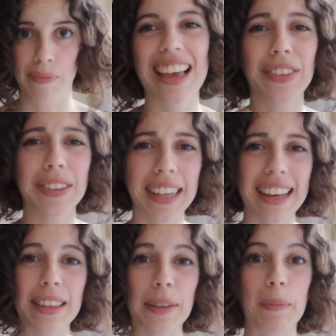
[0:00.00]
If you've
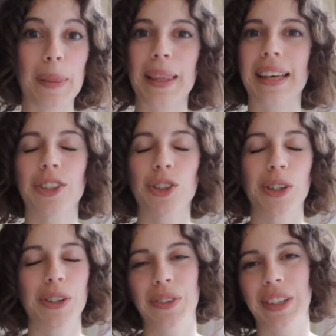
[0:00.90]
had the
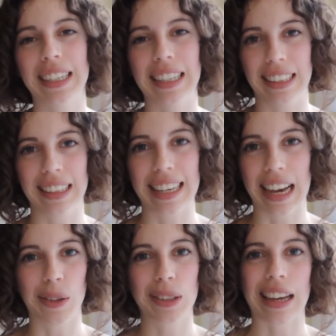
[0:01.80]
pleasure of reading The
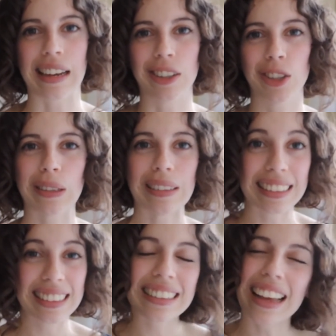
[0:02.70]
Outsiders, you know
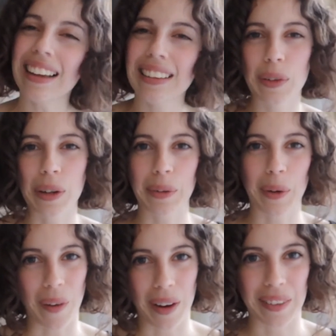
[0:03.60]
exactly where I'm
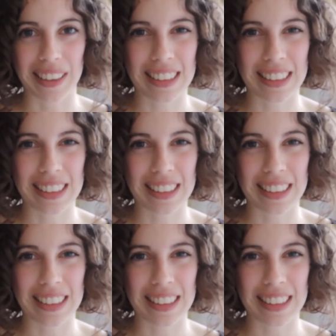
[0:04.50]
going with the